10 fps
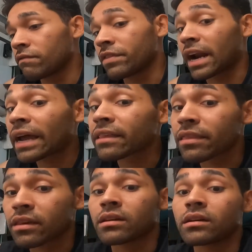that I can
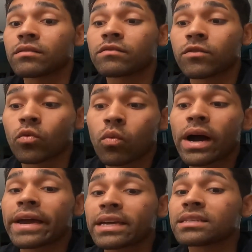think of for
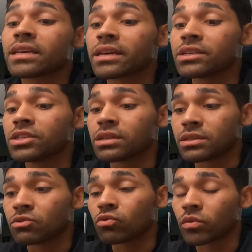why his AEG is
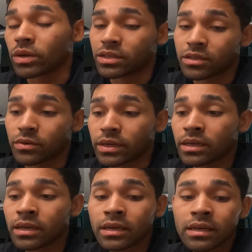doing what it's doing.
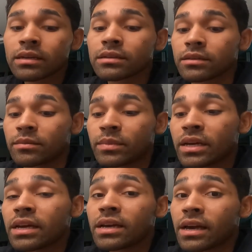So,
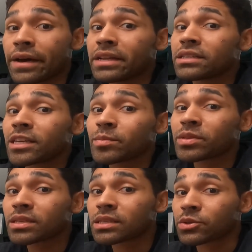any
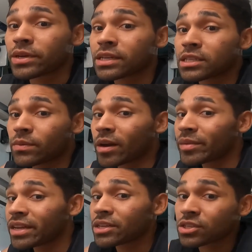tips, tricks,
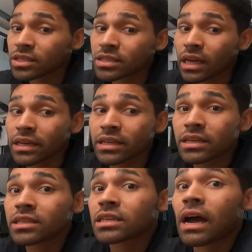recommendations,
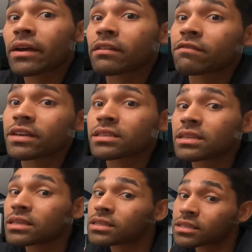ideas, how I can fix
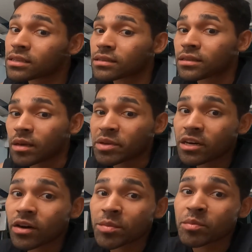this, let me
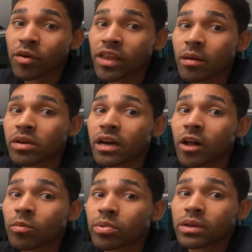know. I'd be more than happy to
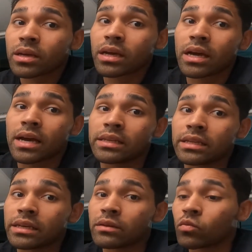help, and
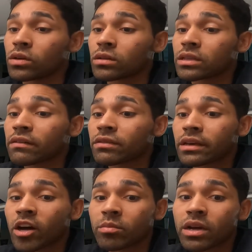it will definitely
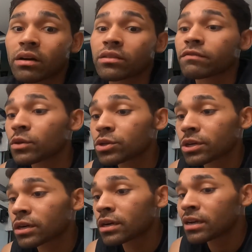help me out in the
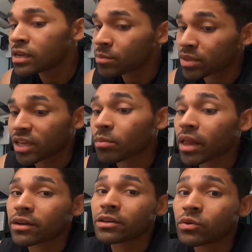future, because I
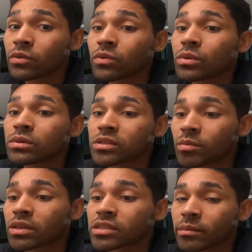plan to do
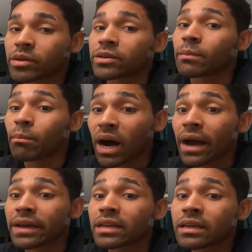something similar to
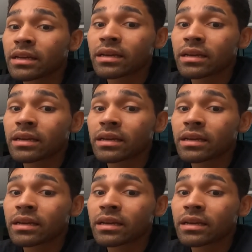mine,